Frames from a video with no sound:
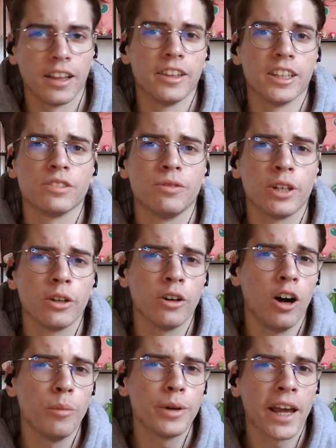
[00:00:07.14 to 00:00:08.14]
In this video,
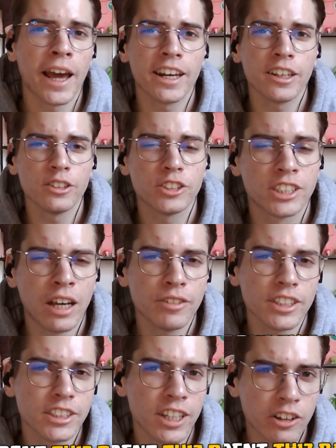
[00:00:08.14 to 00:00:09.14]
I'll be handing you
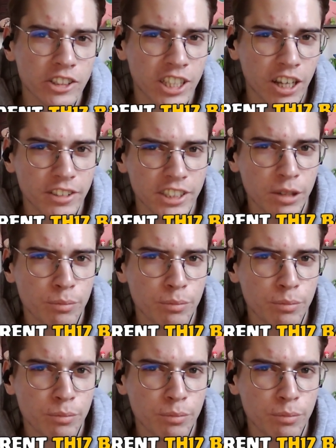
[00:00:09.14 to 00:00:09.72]
7 Townhall 17